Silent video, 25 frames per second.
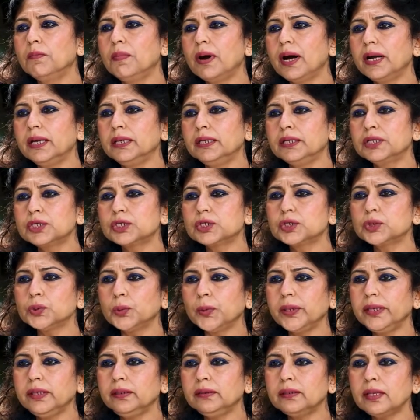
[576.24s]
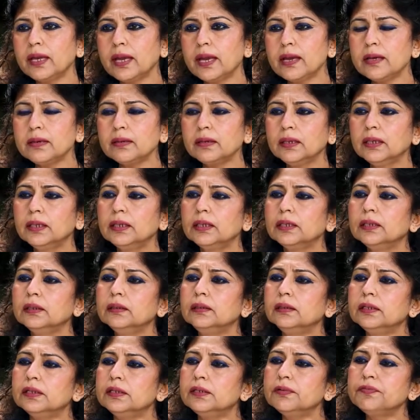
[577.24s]
by showing there
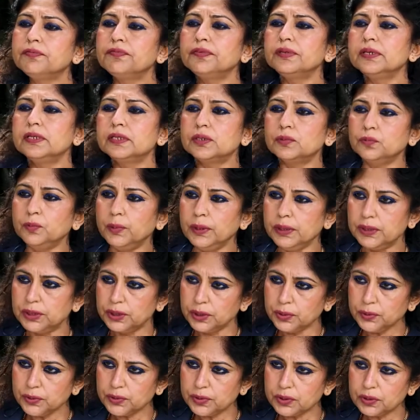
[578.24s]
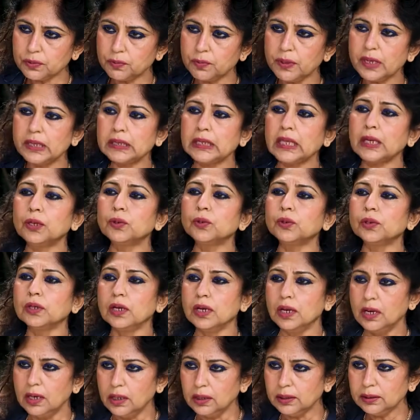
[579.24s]
the different videos where they
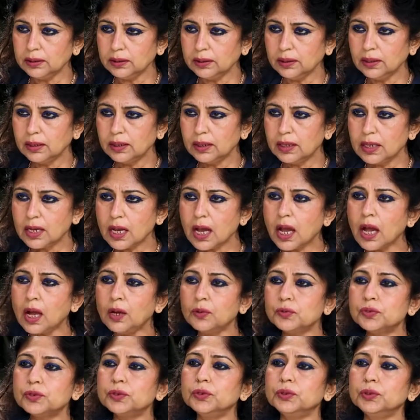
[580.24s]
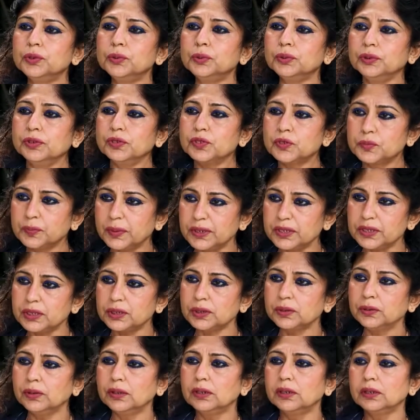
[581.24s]
could learn how to do this
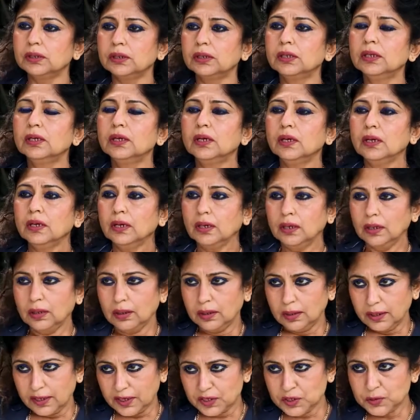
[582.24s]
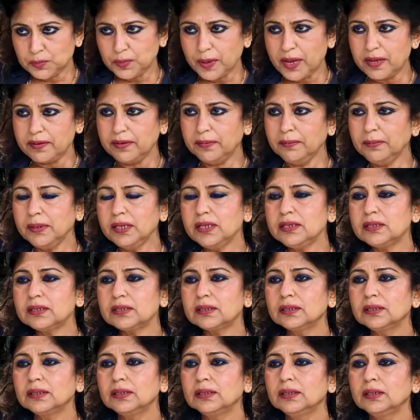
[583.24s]
particular
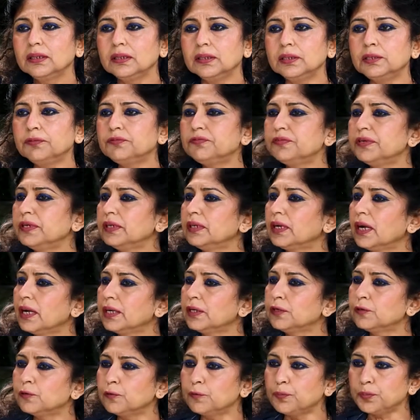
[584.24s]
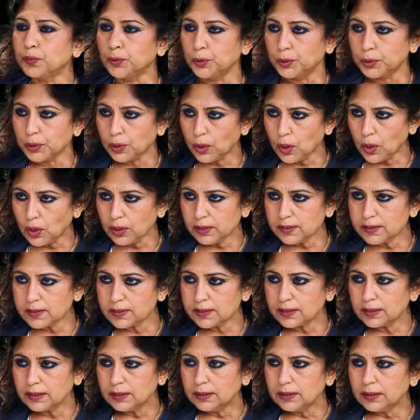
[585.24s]
experiment, different kind of
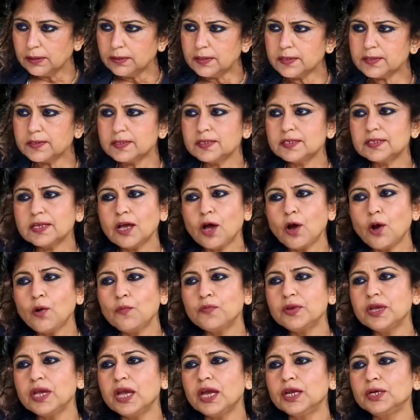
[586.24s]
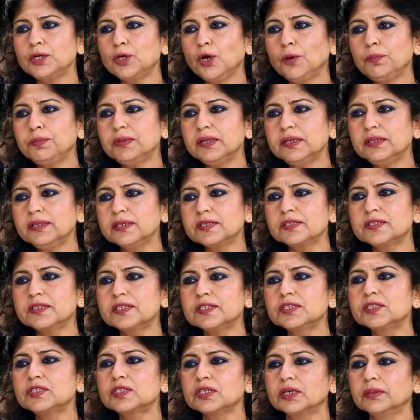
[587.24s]
protocols. This is how we adopted the
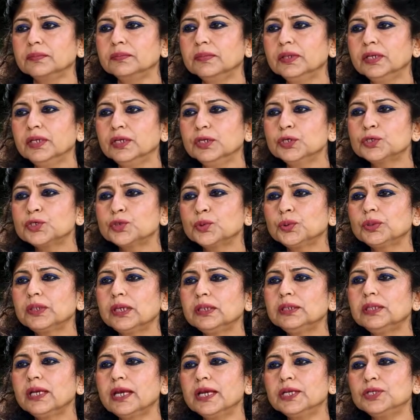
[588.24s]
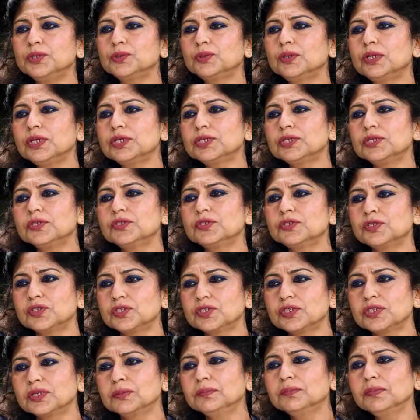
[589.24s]
system so that the education
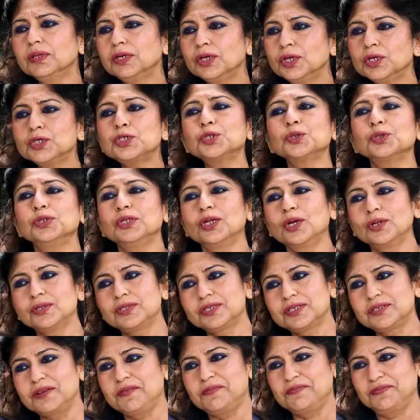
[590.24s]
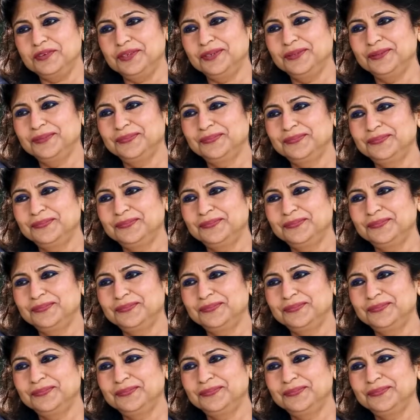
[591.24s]
system should not suffer.